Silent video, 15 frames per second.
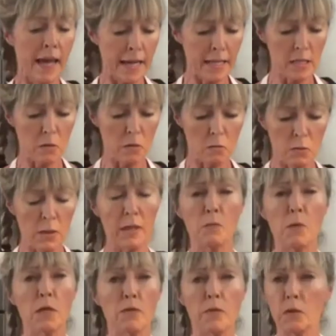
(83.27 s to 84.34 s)
It's really
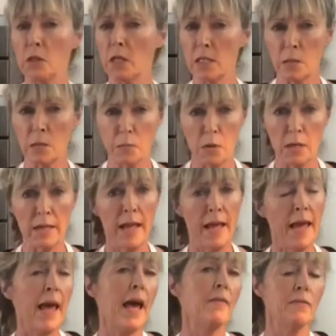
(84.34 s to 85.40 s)
wonderful just to put
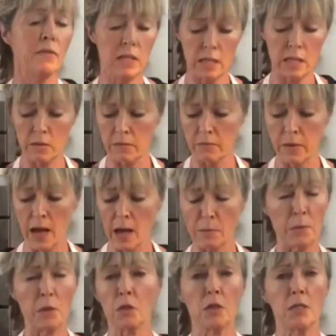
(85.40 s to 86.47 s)
half the
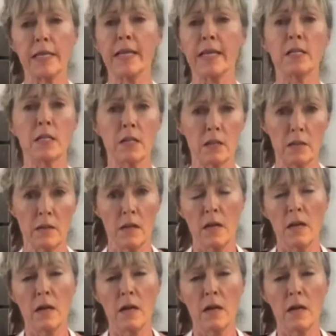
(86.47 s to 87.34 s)
burgers into the